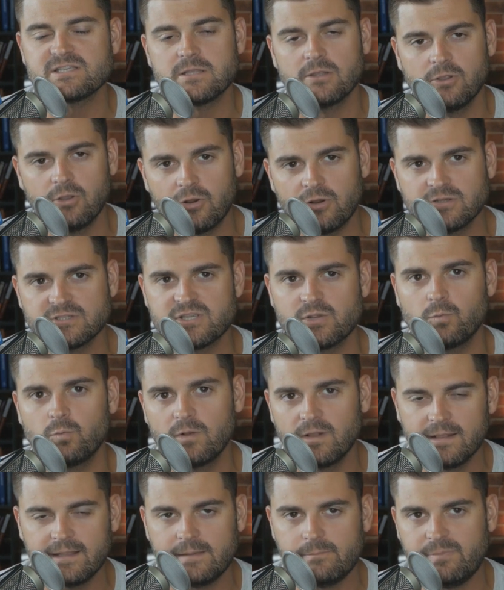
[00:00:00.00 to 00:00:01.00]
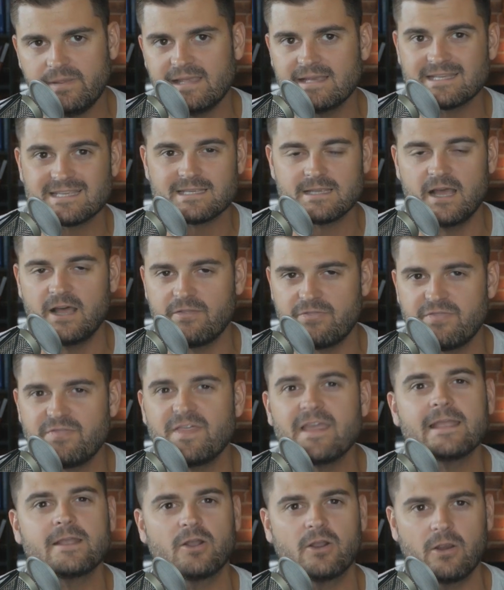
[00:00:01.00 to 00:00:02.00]
learn to really be a
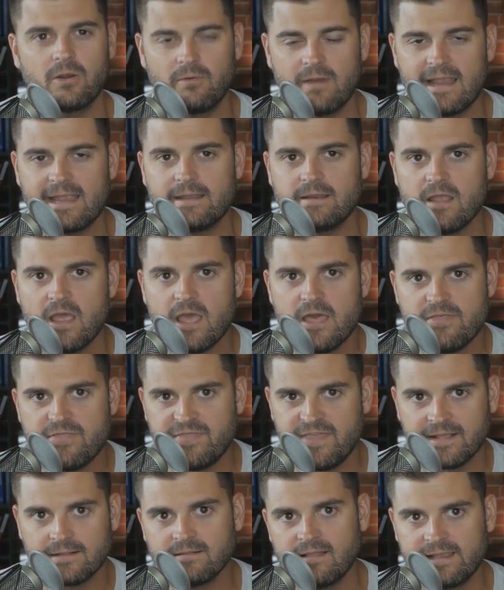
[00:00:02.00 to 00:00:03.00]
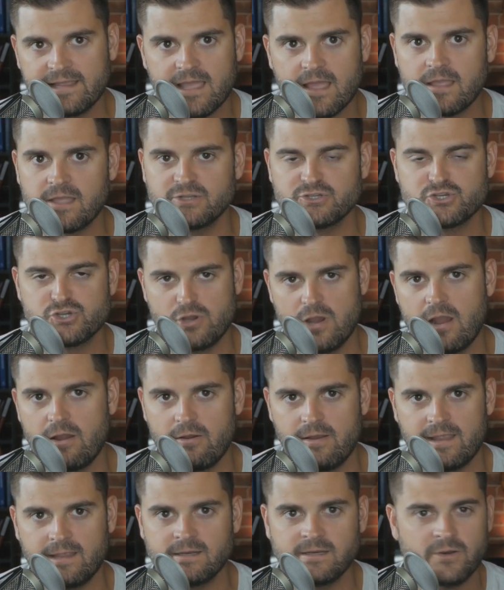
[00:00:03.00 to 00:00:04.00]
thinker, right? Think like a
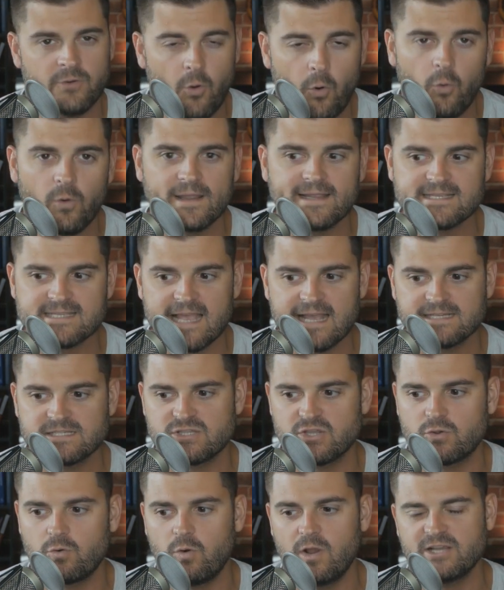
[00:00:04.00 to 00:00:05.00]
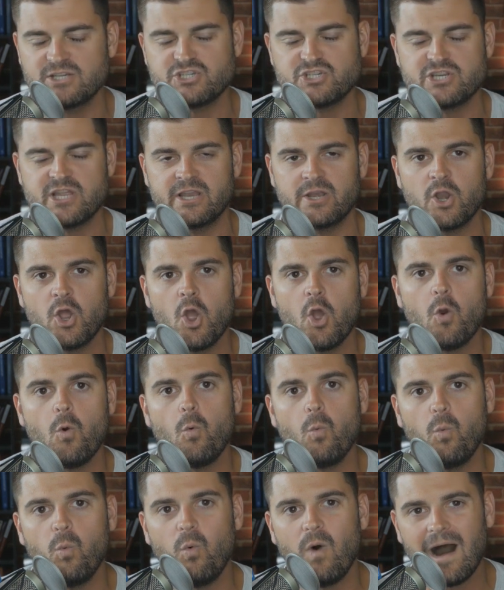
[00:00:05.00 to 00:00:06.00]
contrarian and always ask the question,
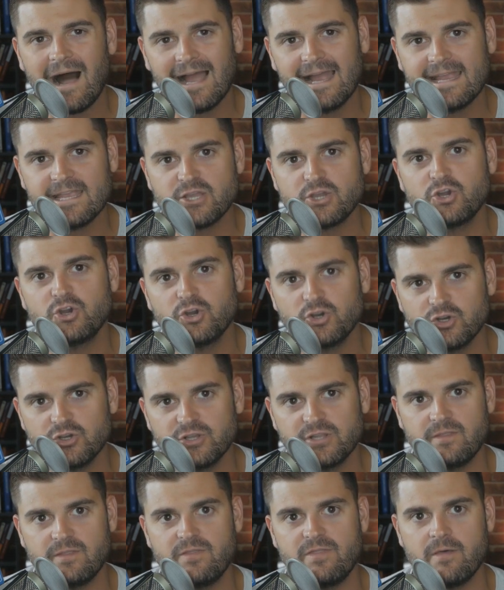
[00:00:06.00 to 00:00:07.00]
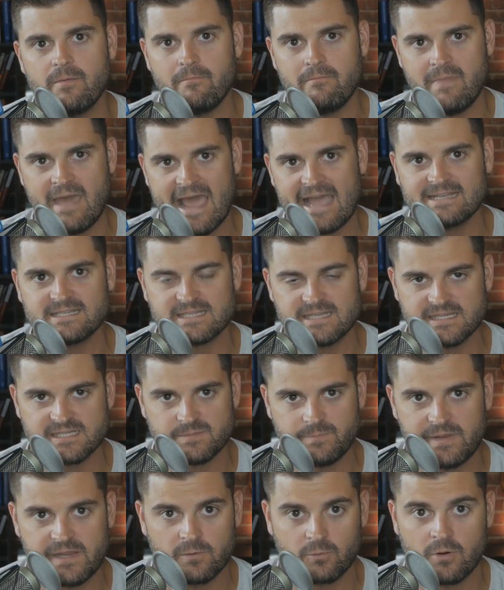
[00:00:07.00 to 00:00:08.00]
why could the masses
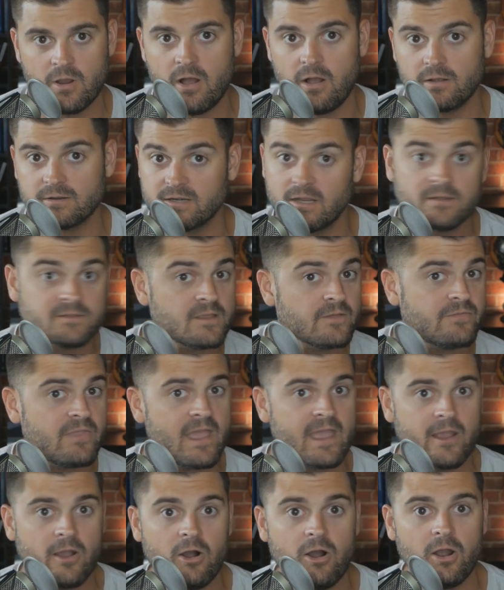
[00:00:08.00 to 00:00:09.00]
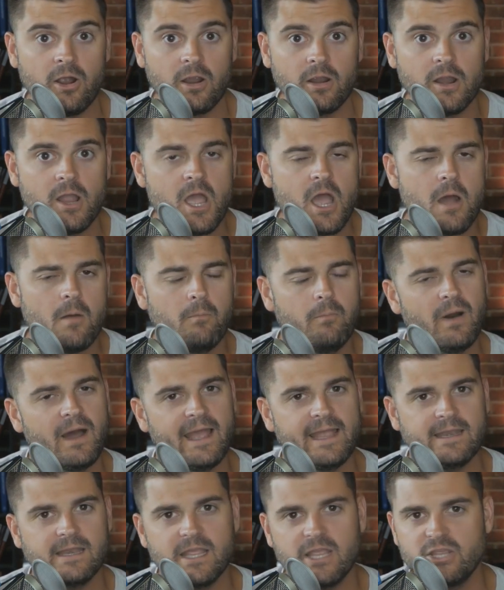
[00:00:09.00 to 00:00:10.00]
be wrong? Not that they are,
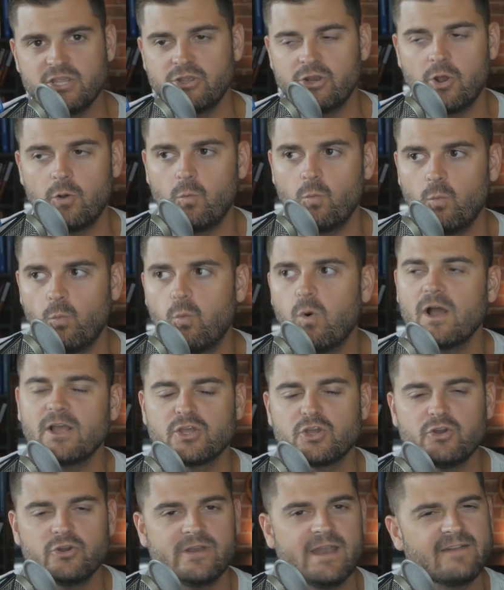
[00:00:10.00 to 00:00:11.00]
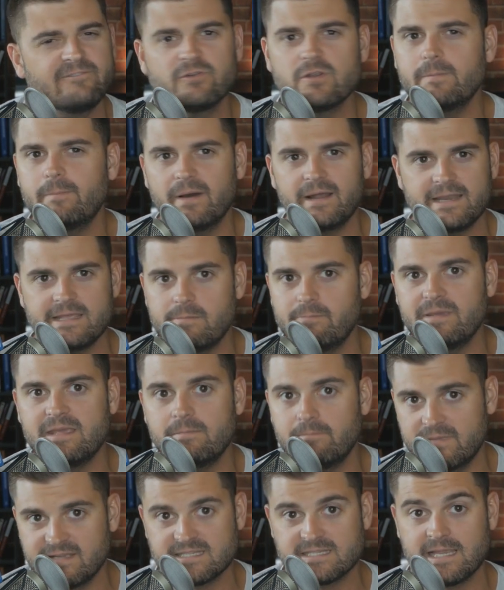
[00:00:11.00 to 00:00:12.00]
but you know, what could everybody be
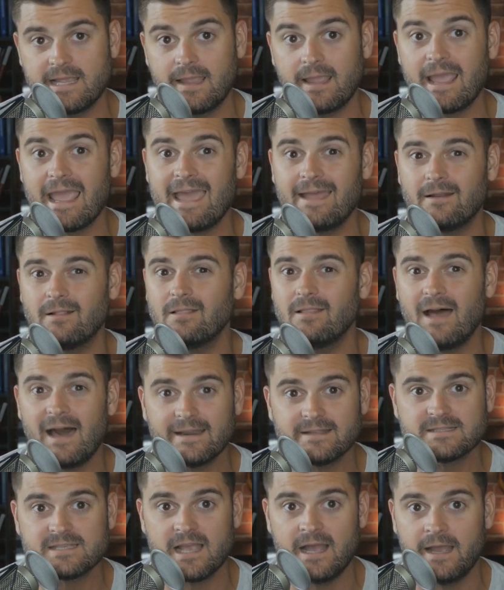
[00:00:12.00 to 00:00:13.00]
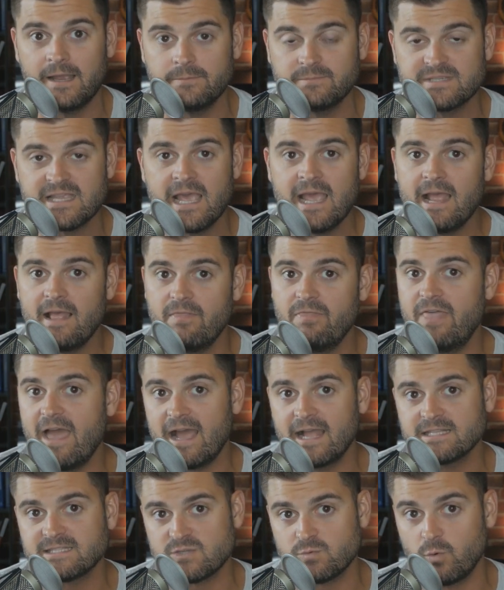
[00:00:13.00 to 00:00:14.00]
missing? And a lot of times
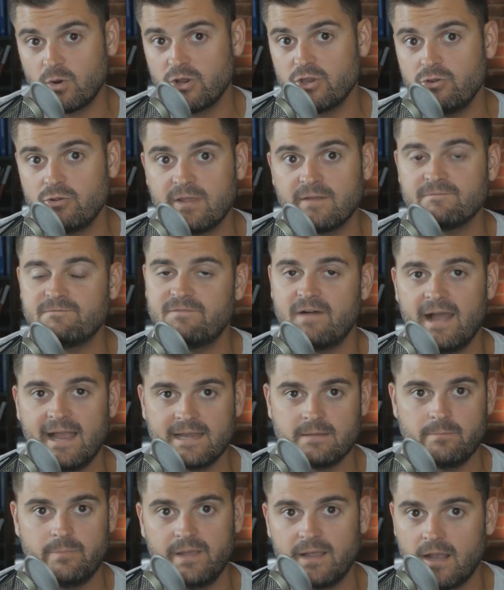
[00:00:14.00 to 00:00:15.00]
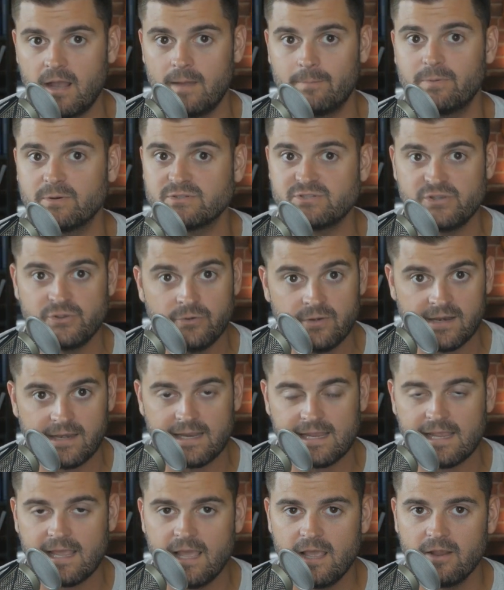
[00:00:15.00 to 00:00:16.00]
that's where you can find big
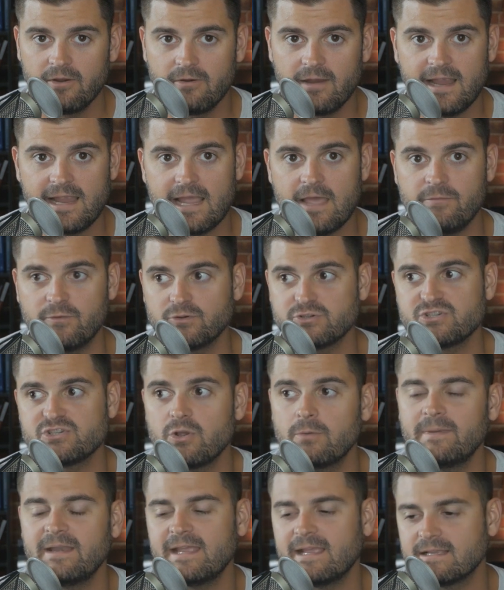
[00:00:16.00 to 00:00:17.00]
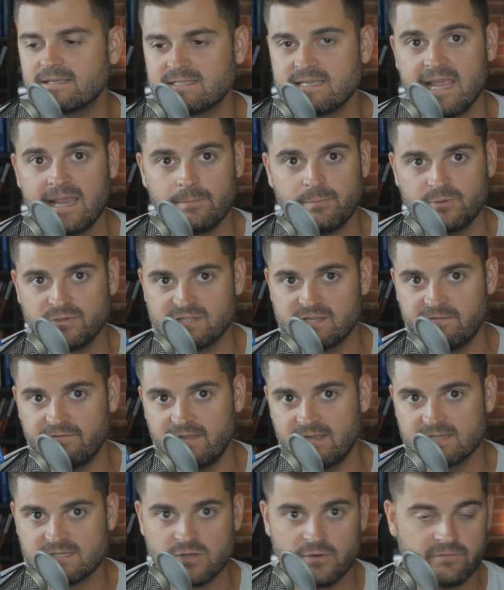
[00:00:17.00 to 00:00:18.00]
opportunity, right? And there's so many examples of
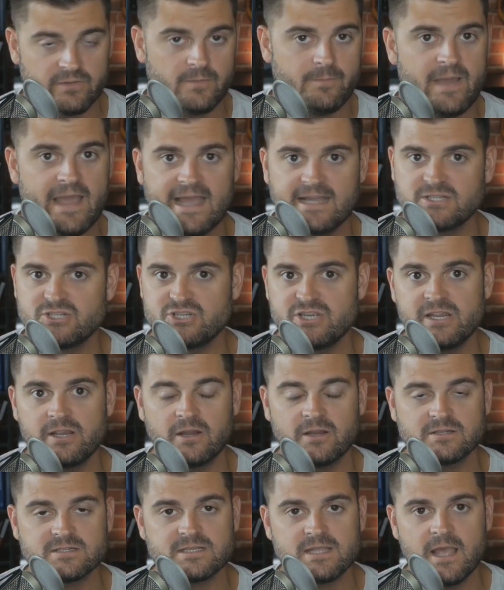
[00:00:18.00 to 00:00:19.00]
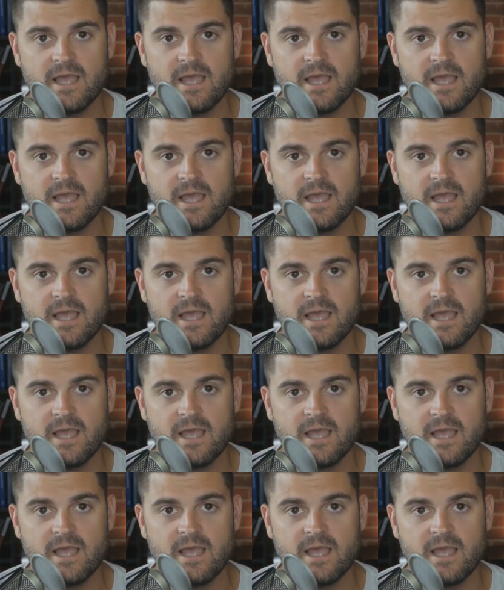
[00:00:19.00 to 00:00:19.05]
this over the past years,